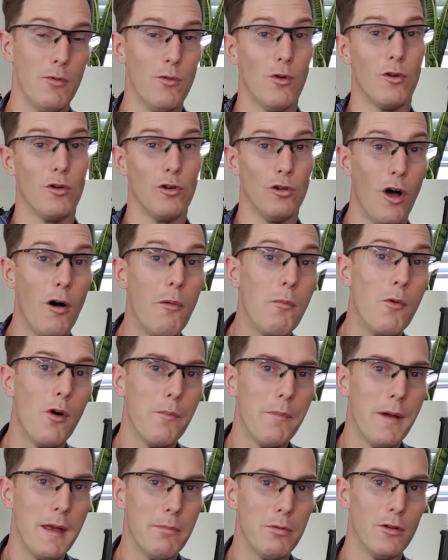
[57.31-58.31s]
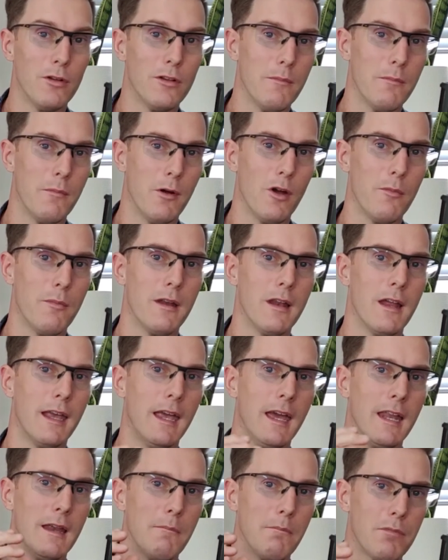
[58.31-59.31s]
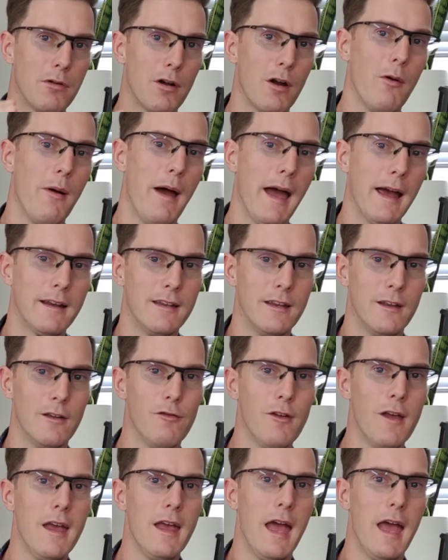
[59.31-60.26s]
or a lot more people at the moment, are getting proactive